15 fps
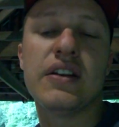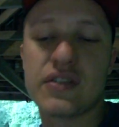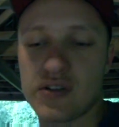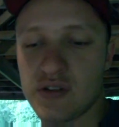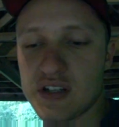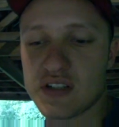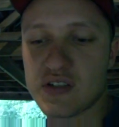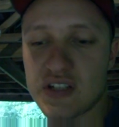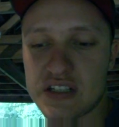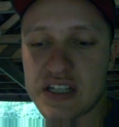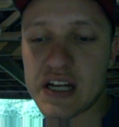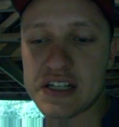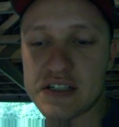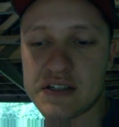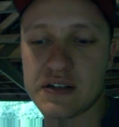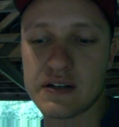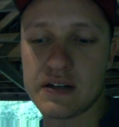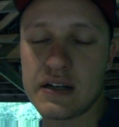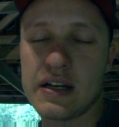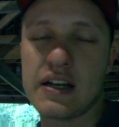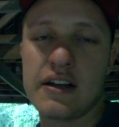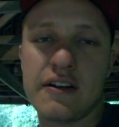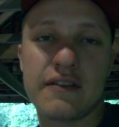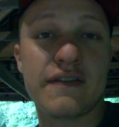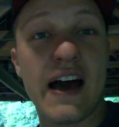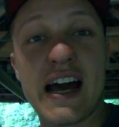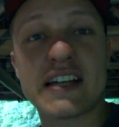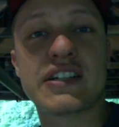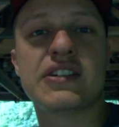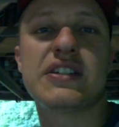So this tester
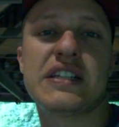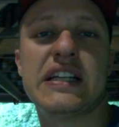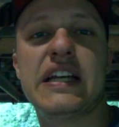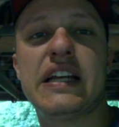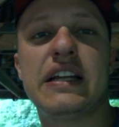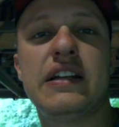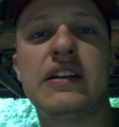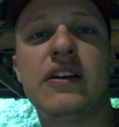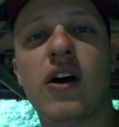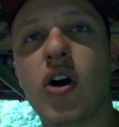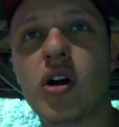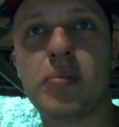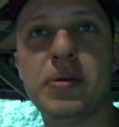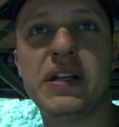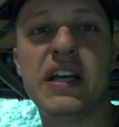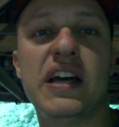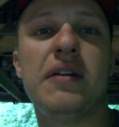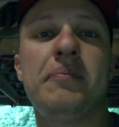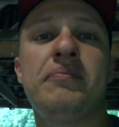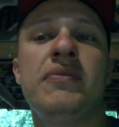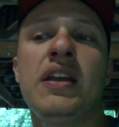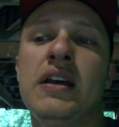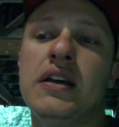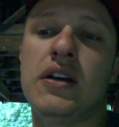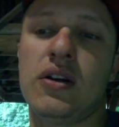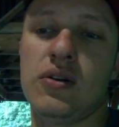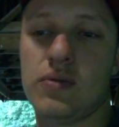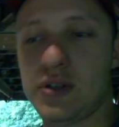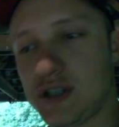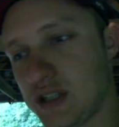factors in RPM,
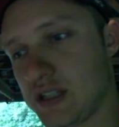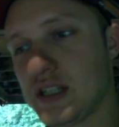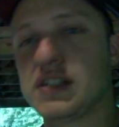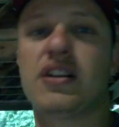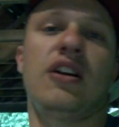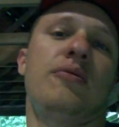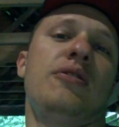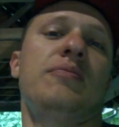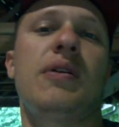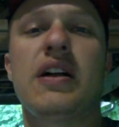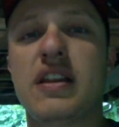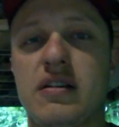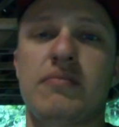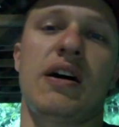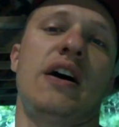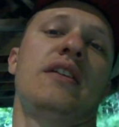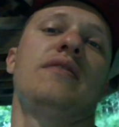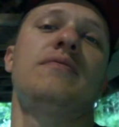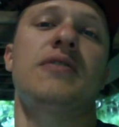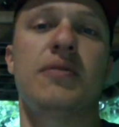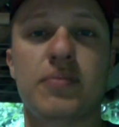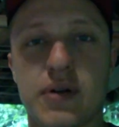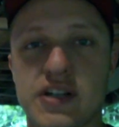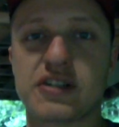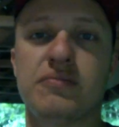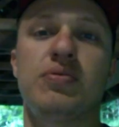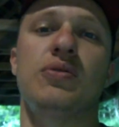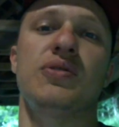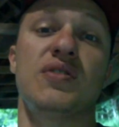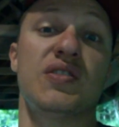which is determined by the amount of
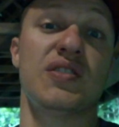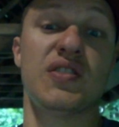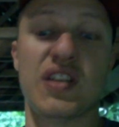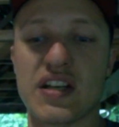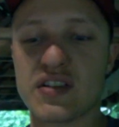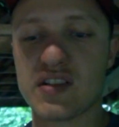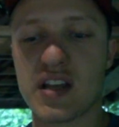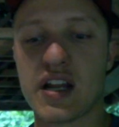compression pulses it sees,